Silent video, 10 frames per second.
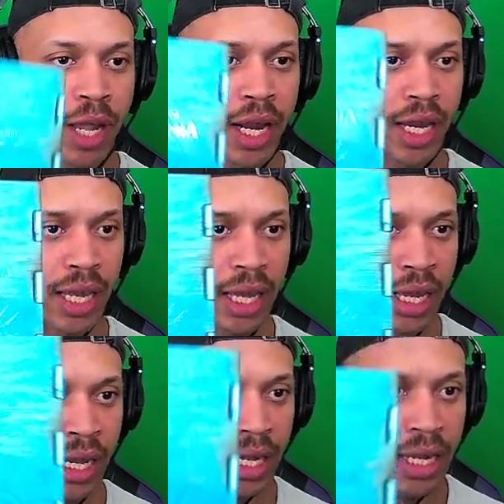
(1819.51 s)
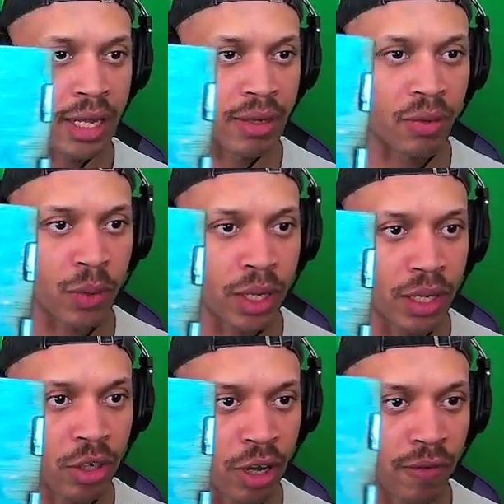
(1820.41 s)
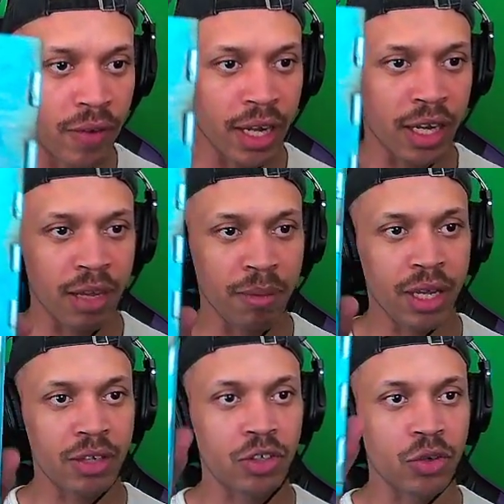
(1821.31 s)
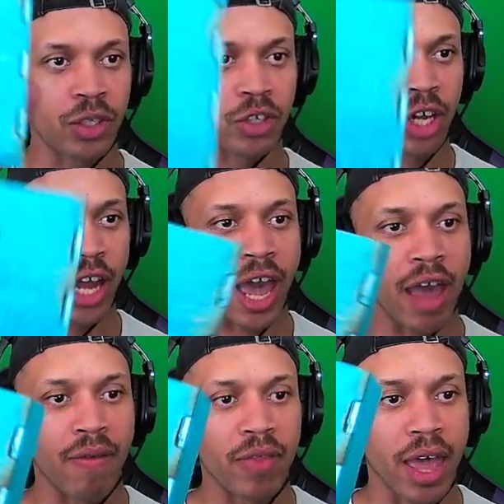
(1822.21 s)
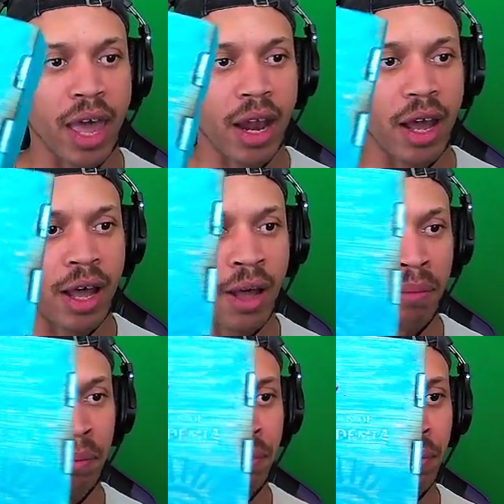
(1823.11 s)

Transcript: and again he's with Dawn of Diademia, so it's gonna have that Dawn